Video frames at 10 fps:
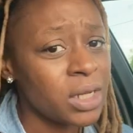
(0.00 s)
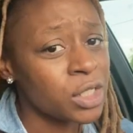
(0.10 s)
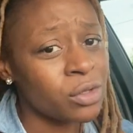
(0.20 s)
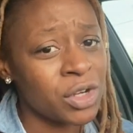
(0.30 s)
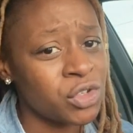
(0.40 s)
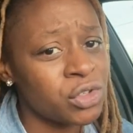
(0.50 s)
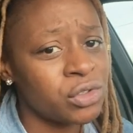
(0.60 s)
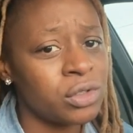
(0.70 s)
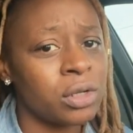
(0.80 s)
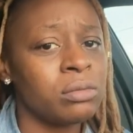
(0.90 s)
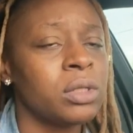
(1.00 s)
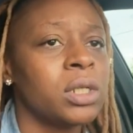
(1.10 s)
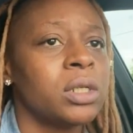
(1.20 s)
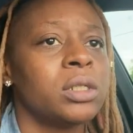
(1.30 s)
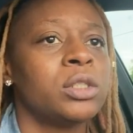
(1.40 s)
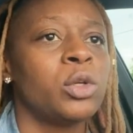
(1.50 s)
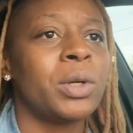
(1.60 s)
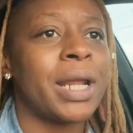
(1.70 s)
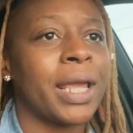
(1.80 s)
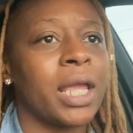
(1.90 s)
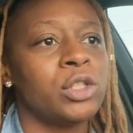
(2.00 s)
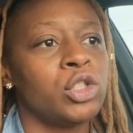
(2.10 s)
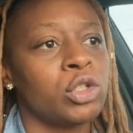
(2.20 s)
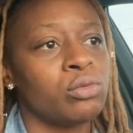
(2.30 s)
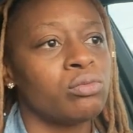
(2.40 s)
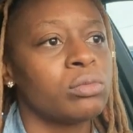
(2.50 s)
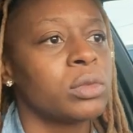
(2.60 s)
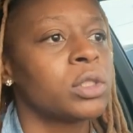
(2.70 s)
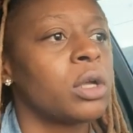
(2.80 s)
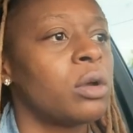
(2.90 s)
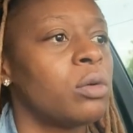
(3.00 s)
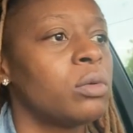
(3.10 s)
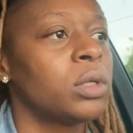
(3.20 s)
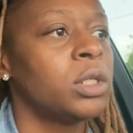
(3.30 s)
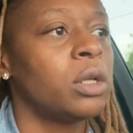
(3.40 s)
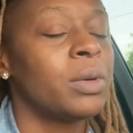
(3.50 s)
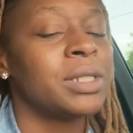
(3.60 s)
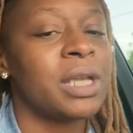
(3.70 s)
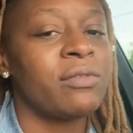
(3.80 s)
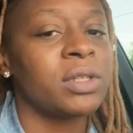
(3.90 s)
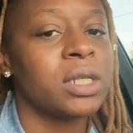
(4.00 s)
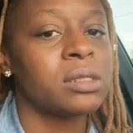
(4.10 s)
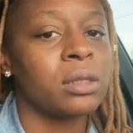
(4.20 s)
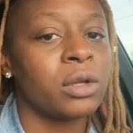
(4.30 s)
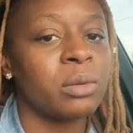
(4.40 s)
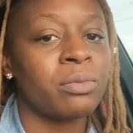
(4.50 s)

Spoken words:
So I just, do what I can do. So, it definitely is a learning